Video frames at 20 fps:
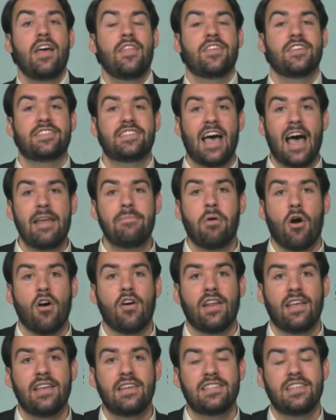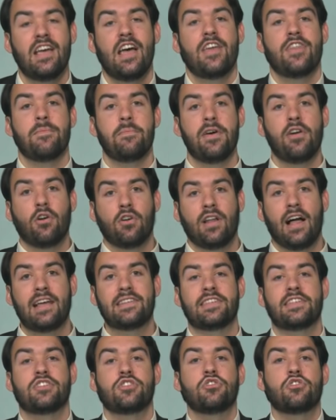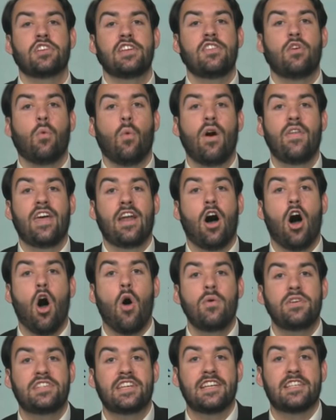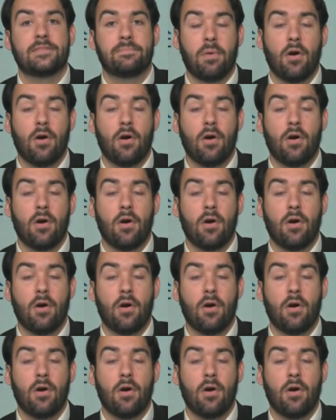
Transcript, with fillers: The sad part is, the middle class is usually the one that always gets